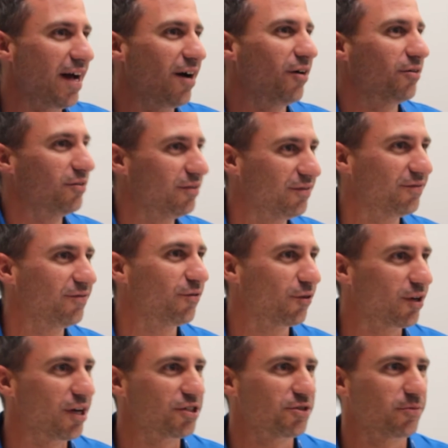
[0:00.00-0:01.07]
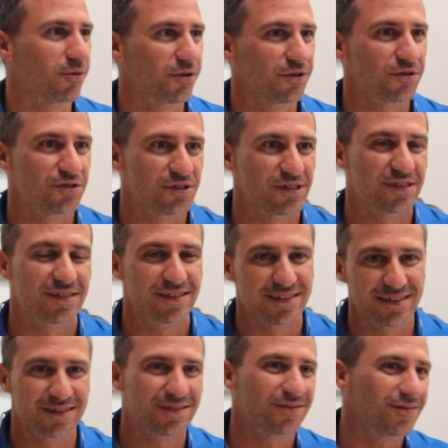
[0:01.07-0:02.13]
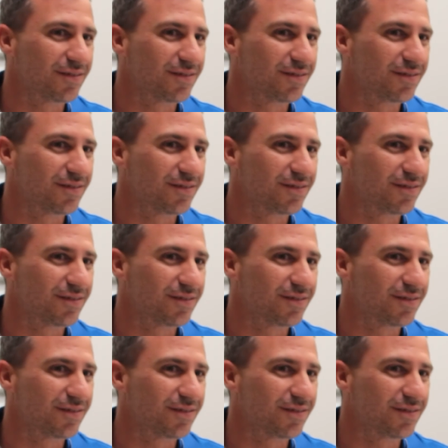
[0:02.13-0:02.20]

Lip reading: out for customers, and